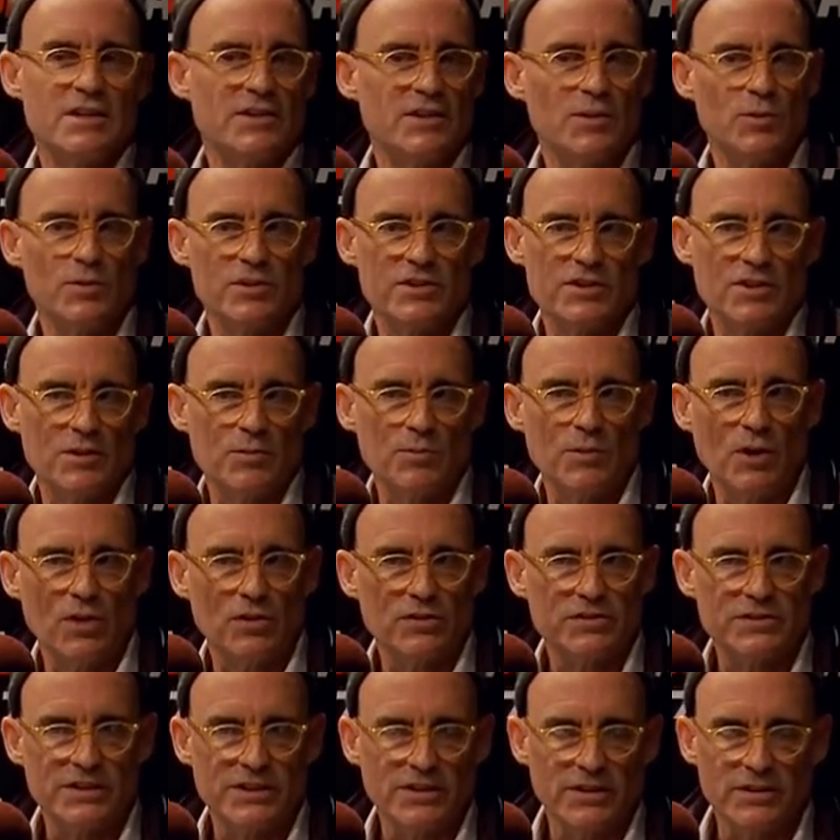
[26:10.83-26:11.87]
there was some
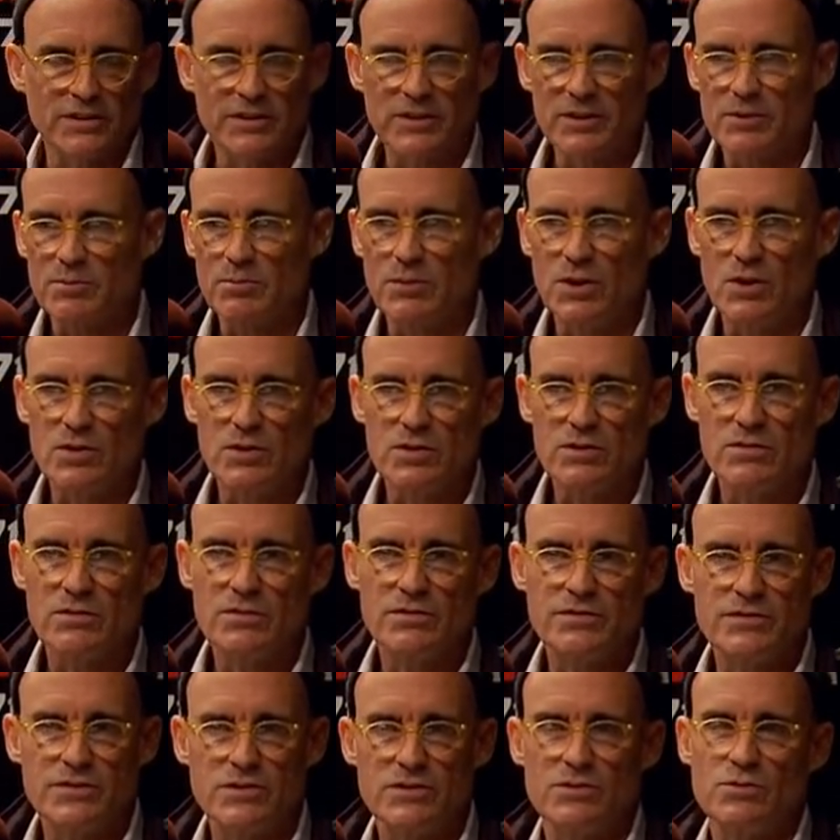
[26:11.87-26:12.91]
ulterior
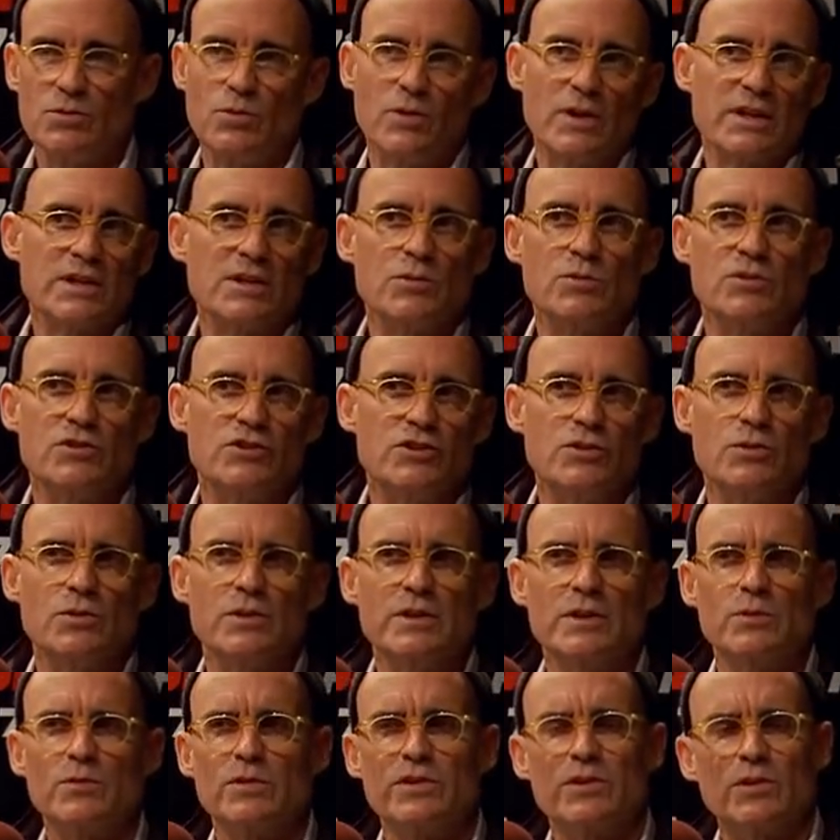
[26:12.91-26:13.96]
motive to what he was
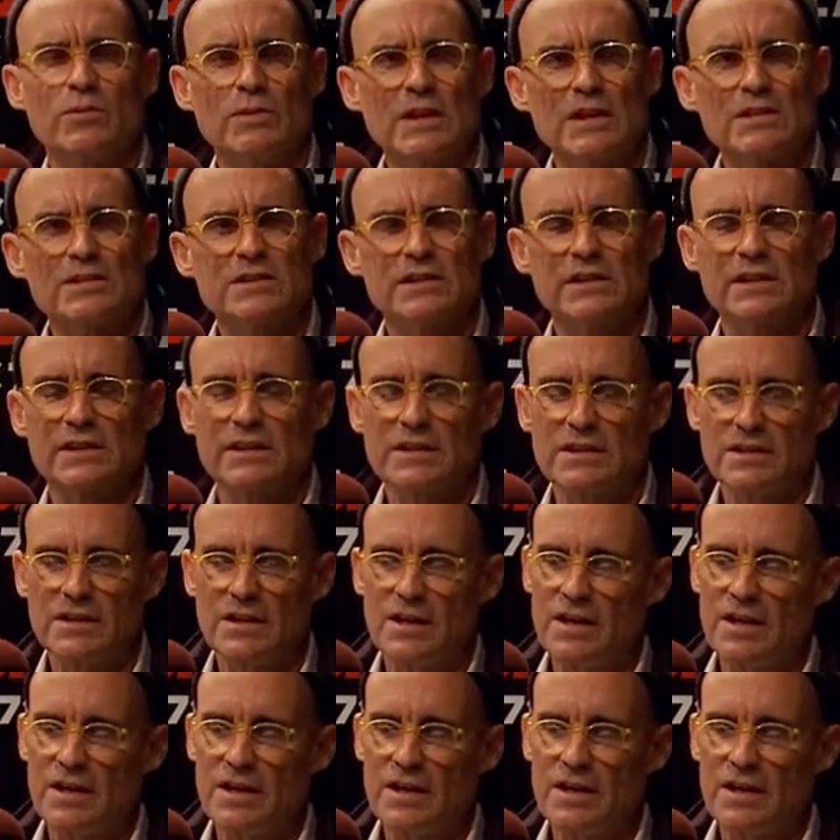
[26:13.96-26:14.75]
doing with the wrestling?